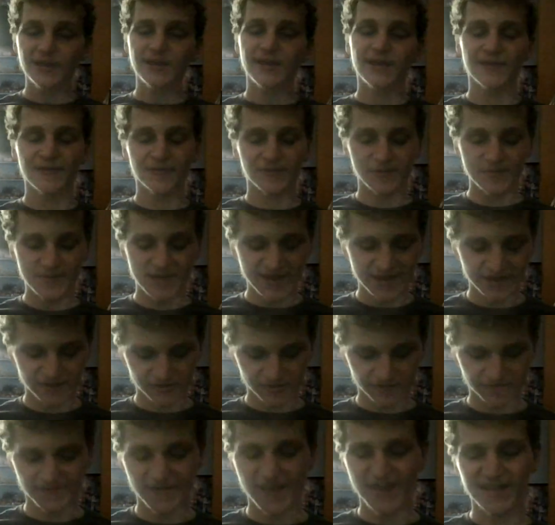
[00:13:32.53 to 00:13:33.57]
as a matter
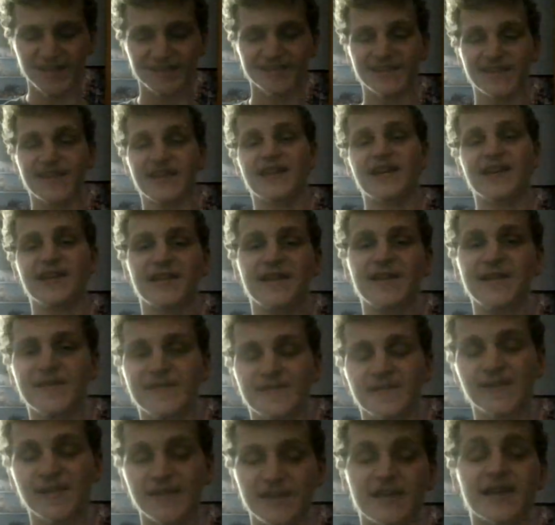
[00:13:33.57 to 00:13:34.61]
of fact, and it
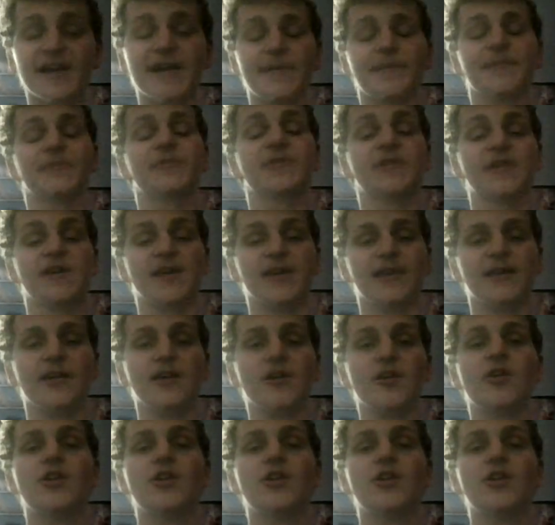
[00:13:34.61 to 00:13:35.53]
easily comes in